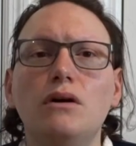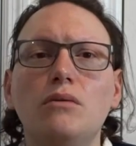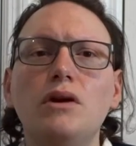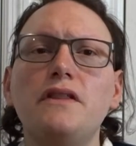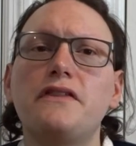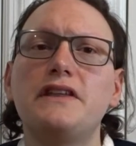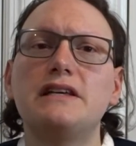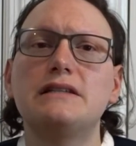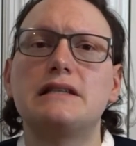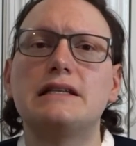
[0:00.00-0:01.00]
One of the
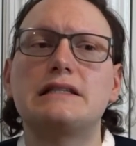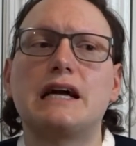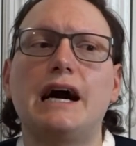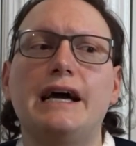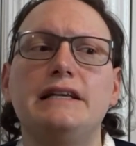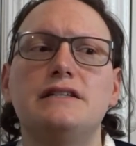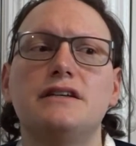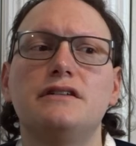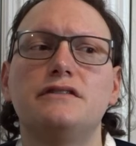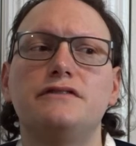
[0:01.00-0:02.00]
things that's kind
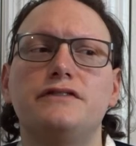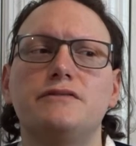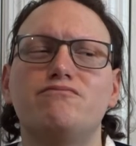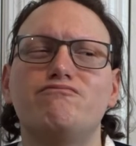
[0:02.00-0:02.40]
of